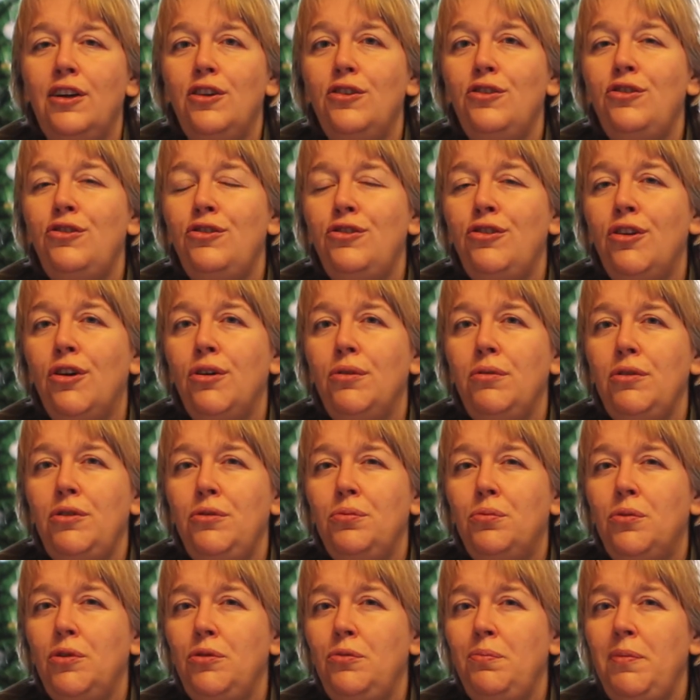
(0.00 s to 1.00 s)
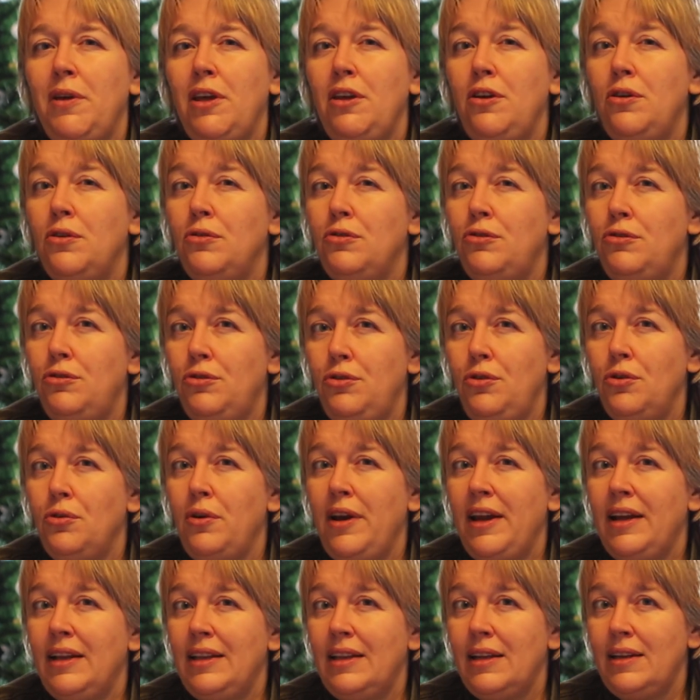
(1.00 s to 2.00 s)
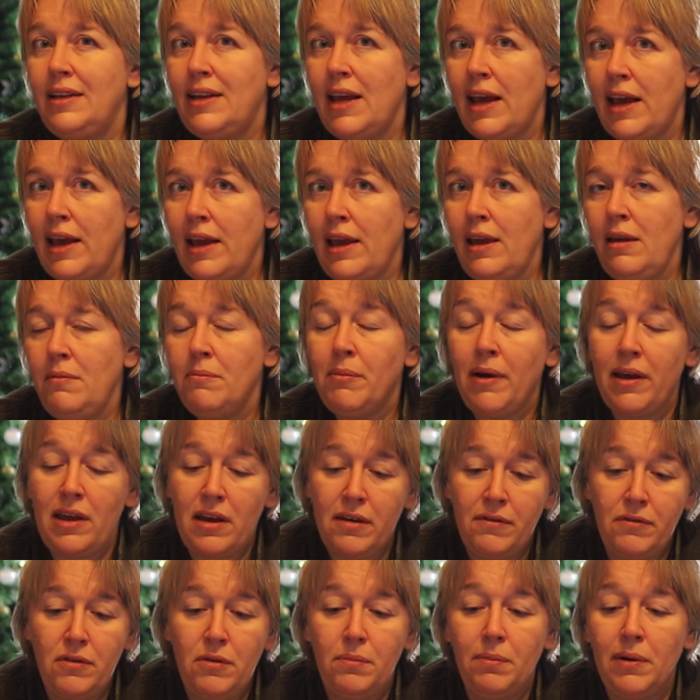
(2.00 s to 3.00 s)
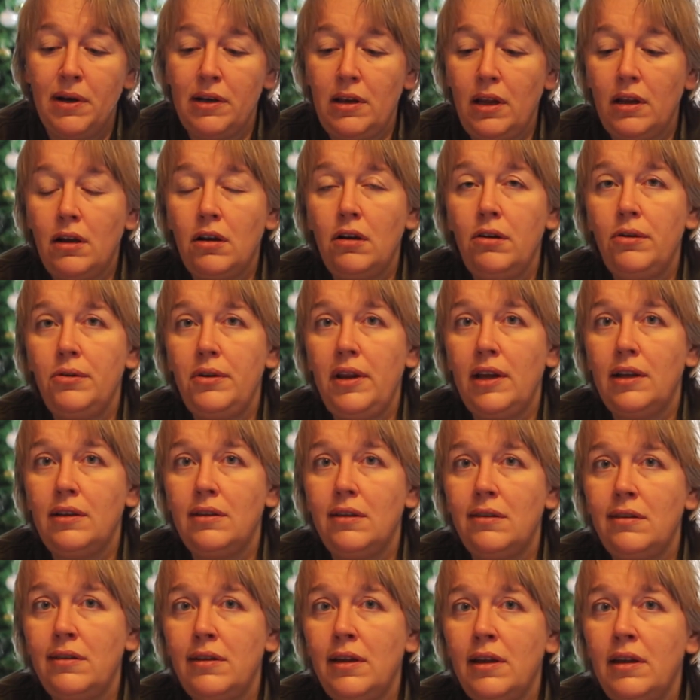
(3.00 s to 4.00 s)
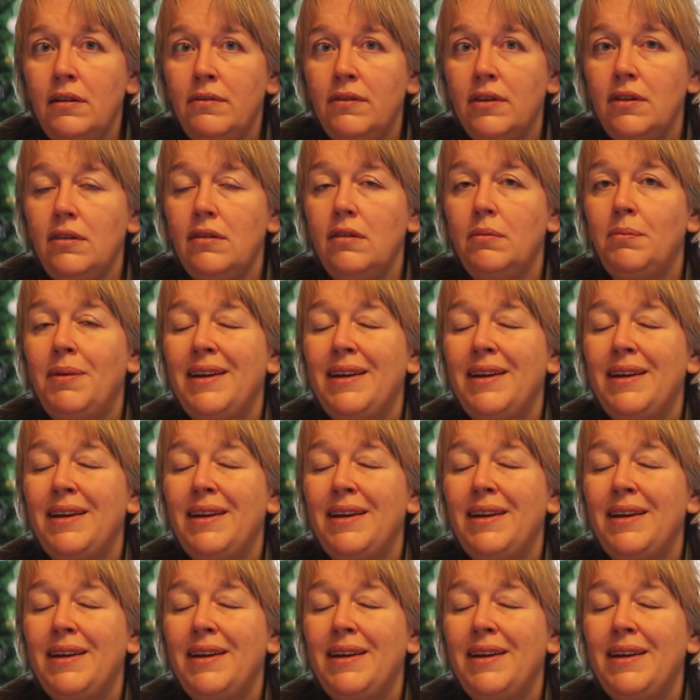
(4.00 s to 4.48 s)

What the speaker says: So it would be used during the day by everybody, including the servants.